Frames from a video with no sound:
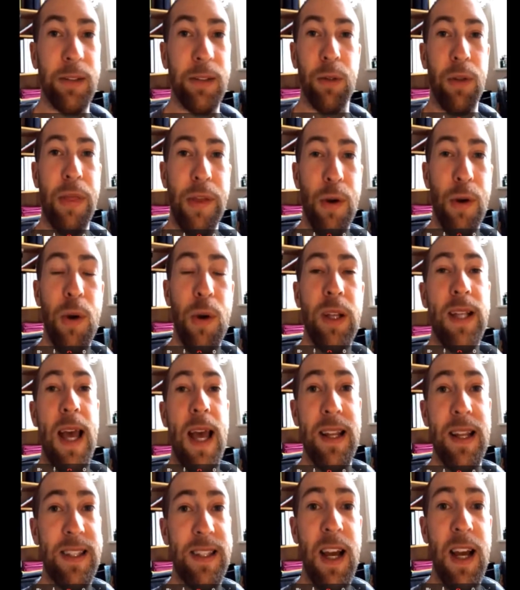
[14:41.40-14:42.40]
I looked through it
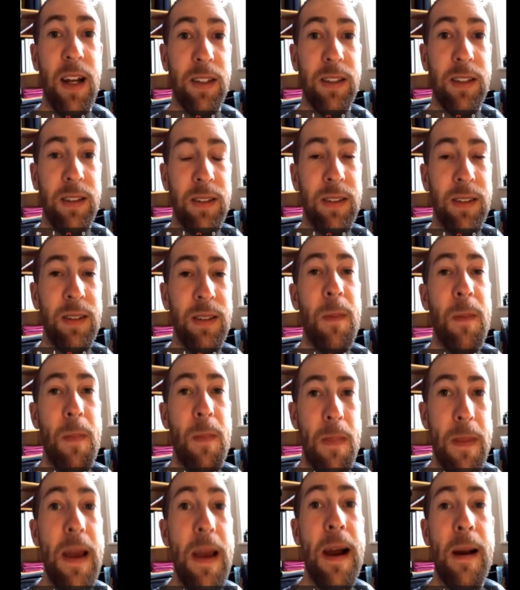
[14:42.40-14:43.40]
and it sucked.
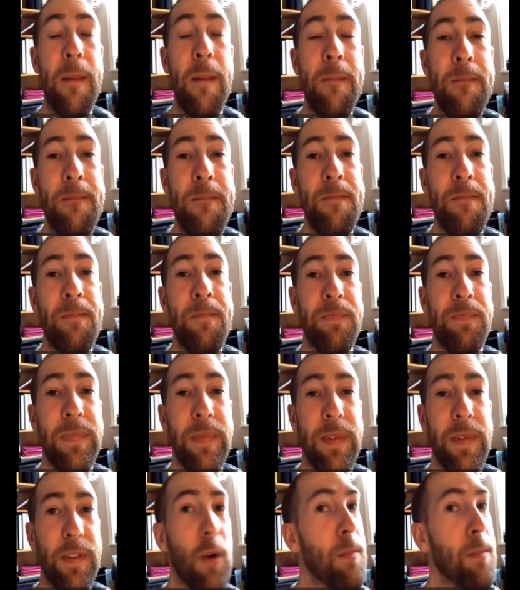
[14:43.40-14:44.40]
Yeah.
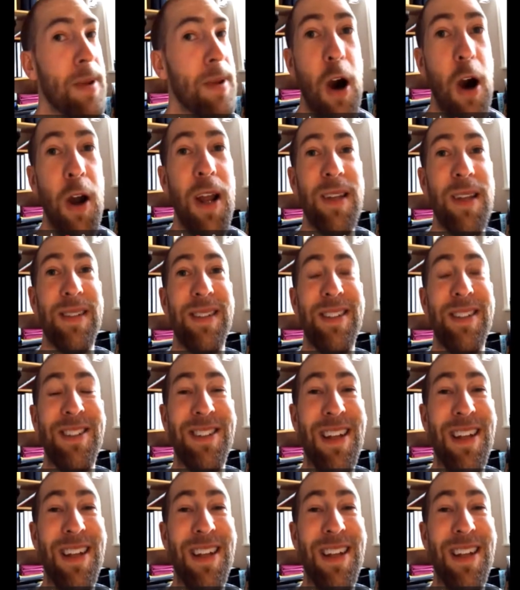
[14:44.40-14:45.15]
So be honest.